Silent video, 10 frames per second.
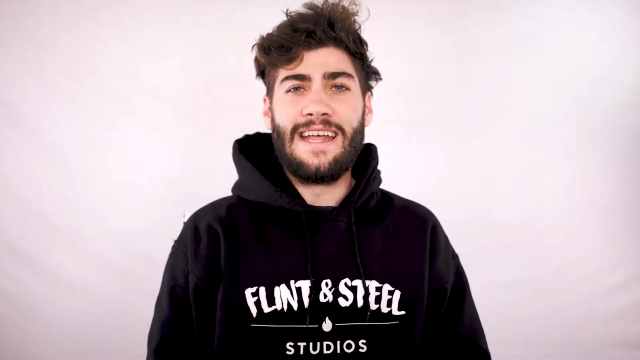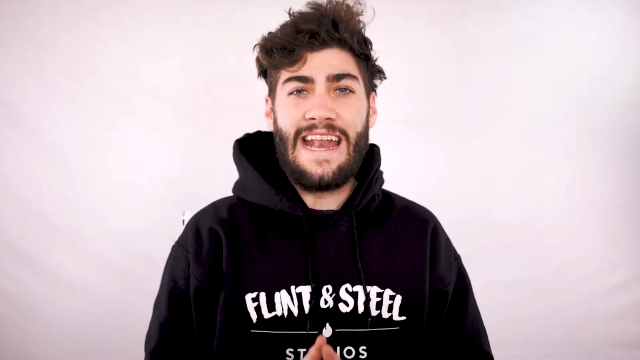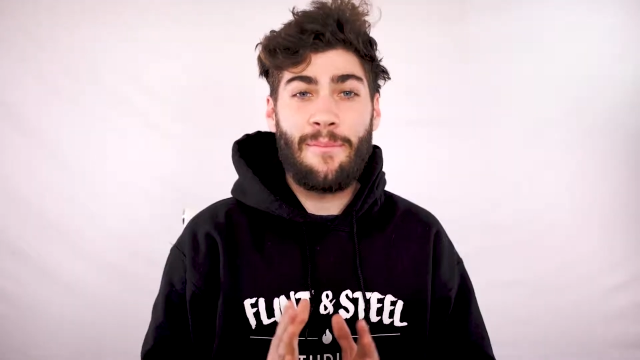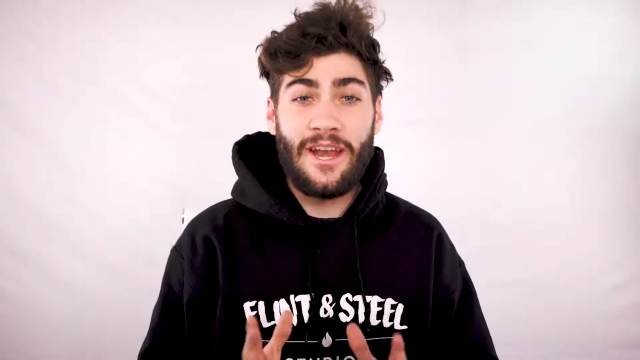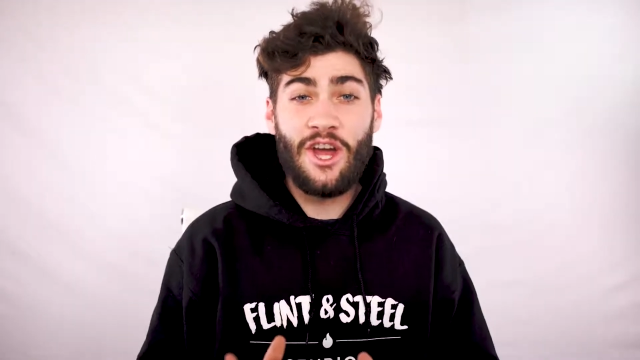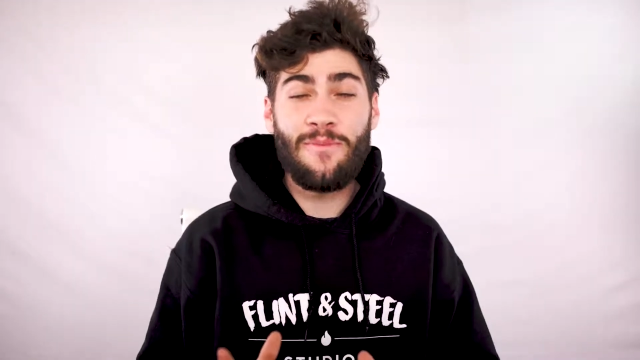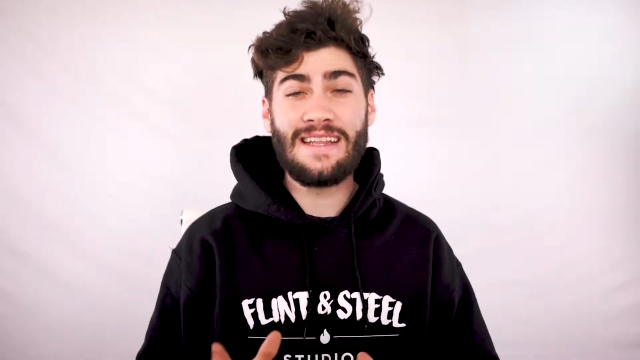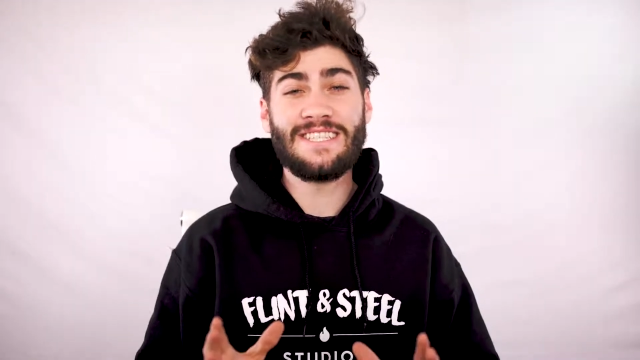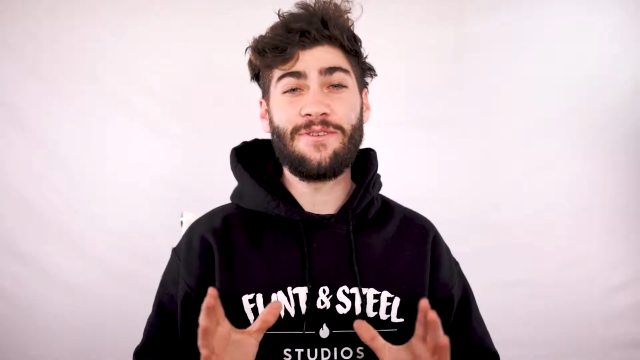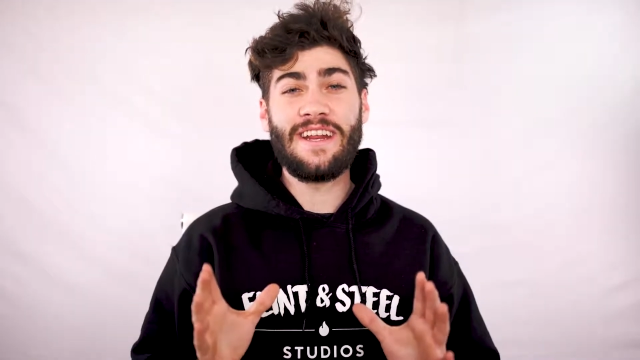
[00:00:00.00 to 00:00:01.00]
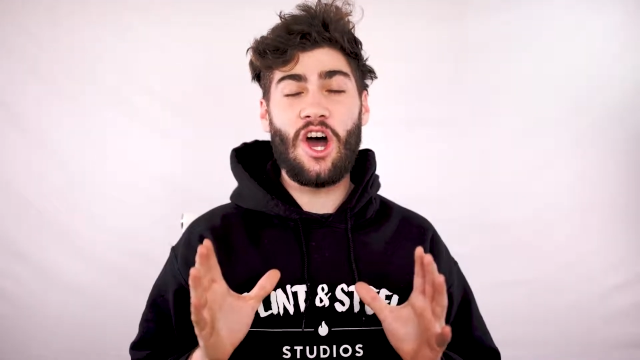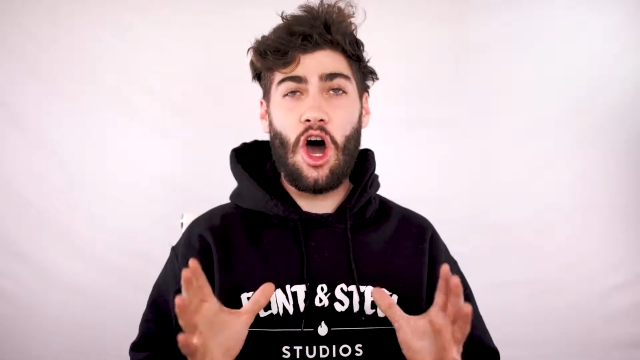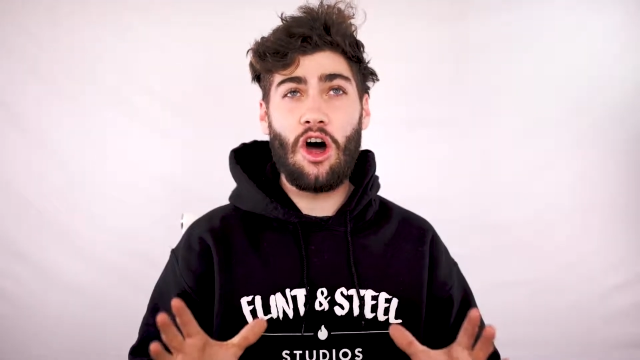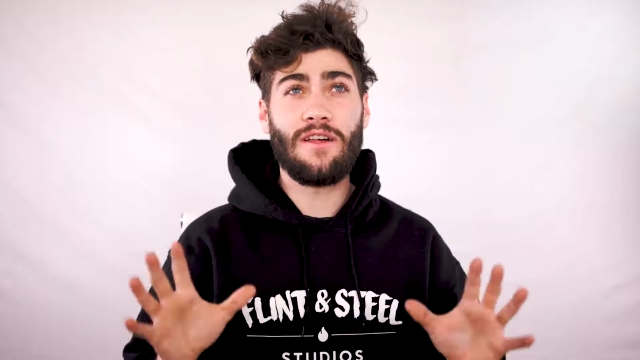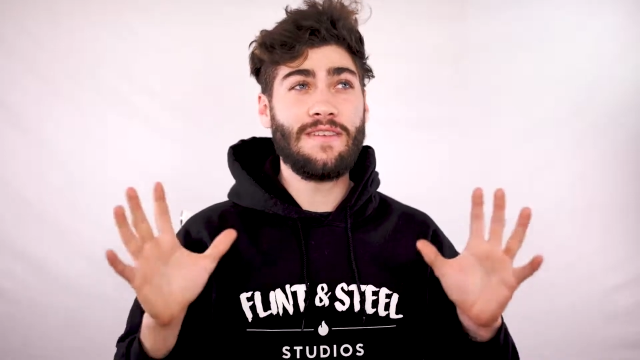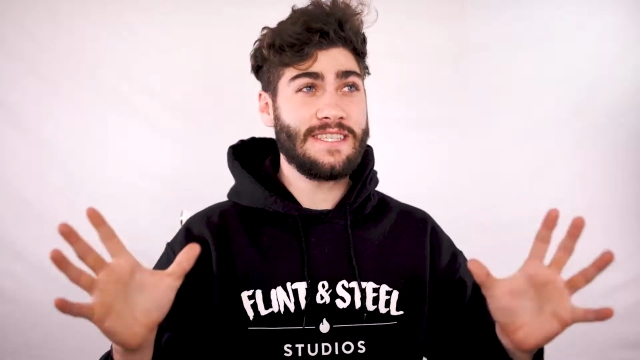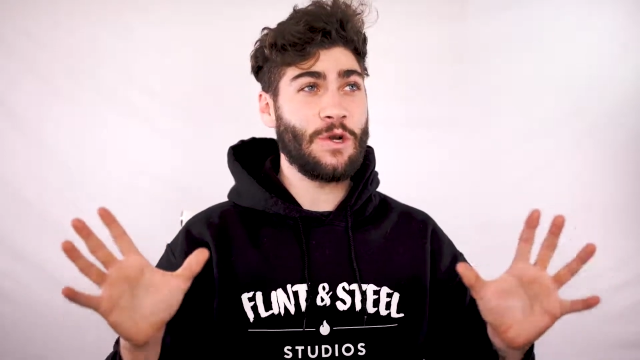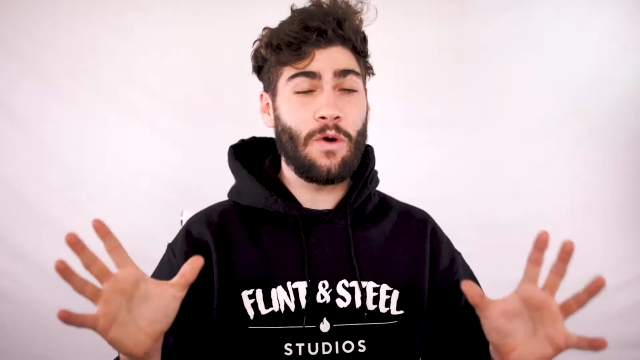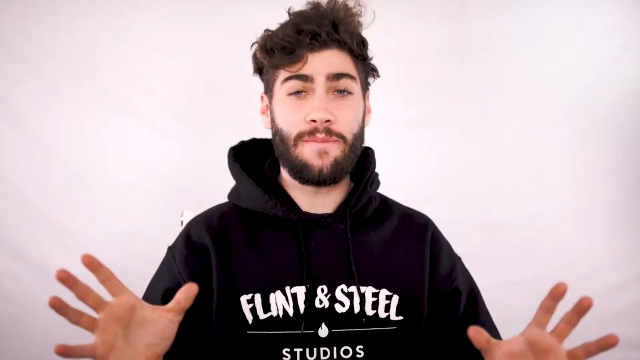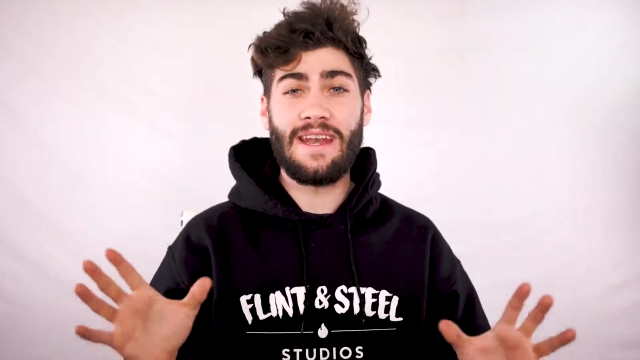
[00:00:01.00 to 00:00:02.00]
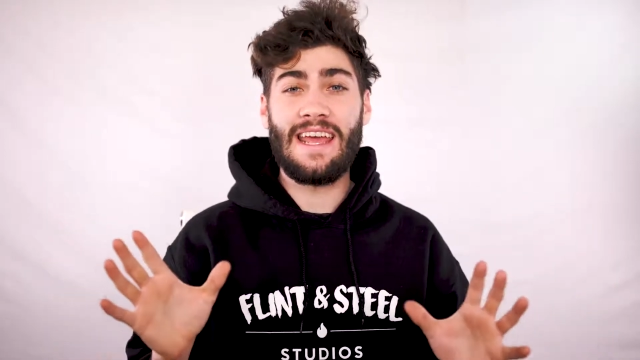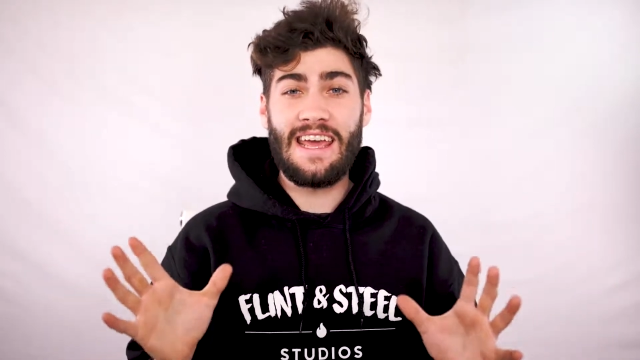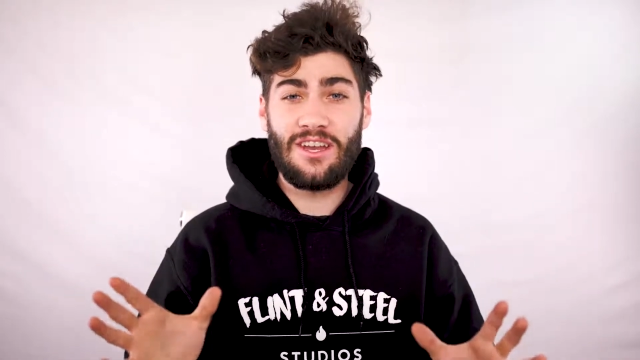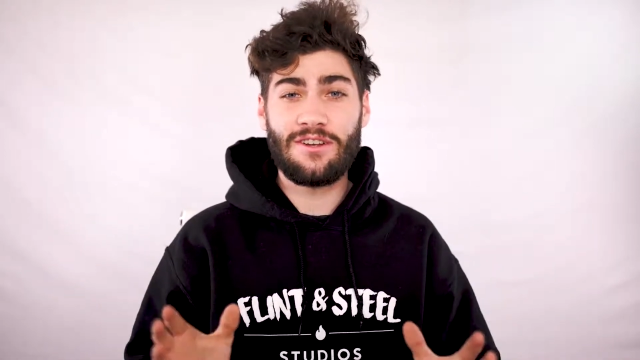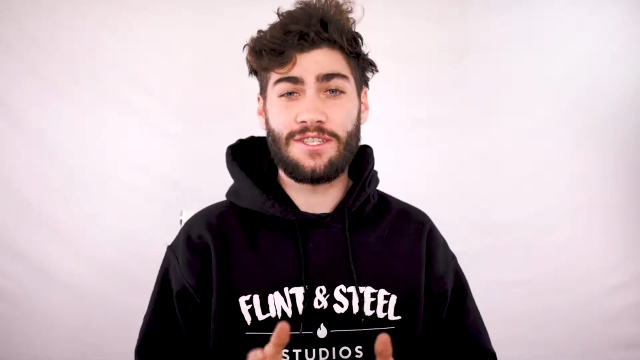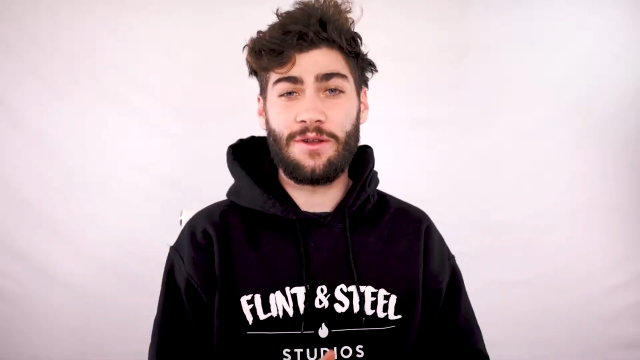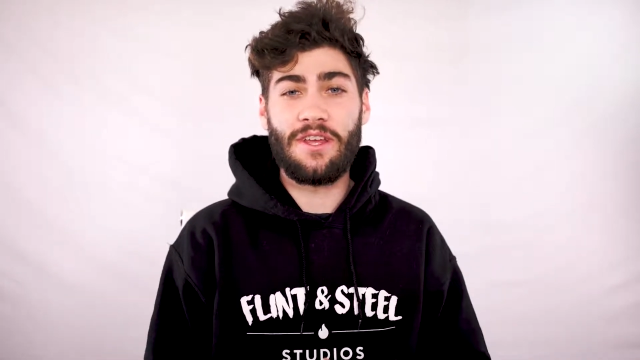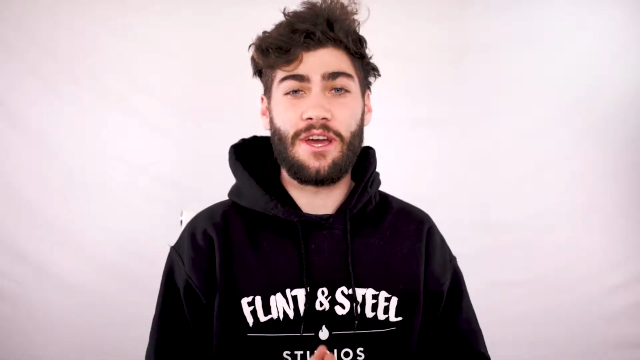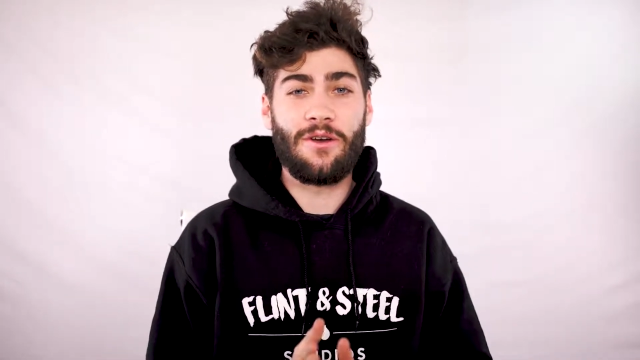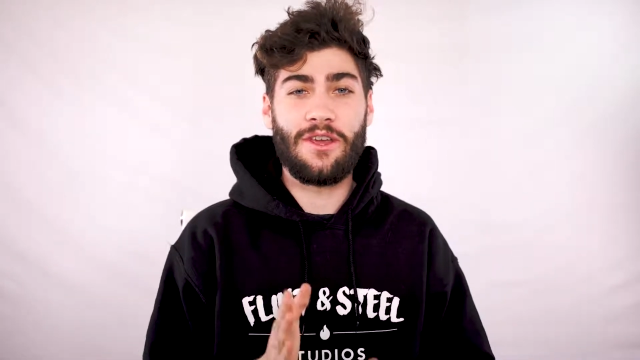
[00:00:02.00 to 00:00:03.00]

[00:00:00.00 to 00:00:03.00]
Now, by no means do you need all of this equipment in your studio.